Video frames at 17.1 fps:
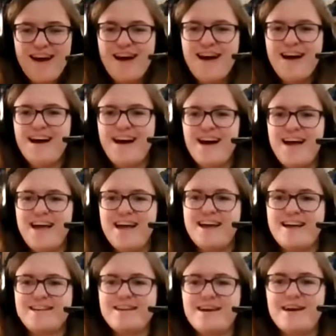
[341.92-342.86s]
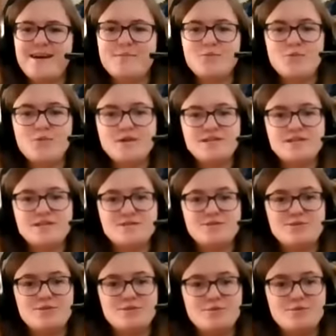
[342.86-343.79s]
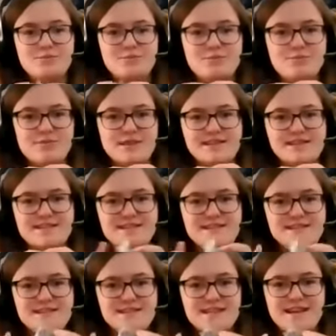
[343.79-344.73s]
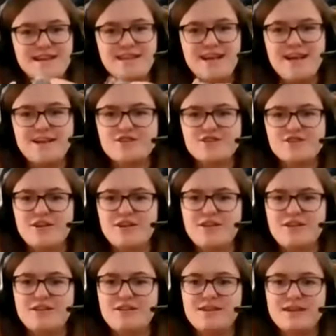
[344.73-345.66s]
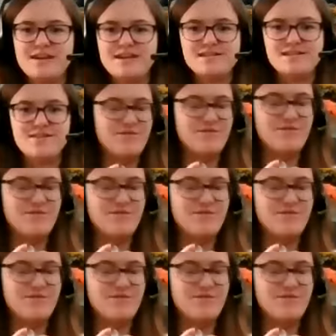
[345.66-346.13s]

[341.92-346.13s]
And I'm going to place it inside the eggshell as the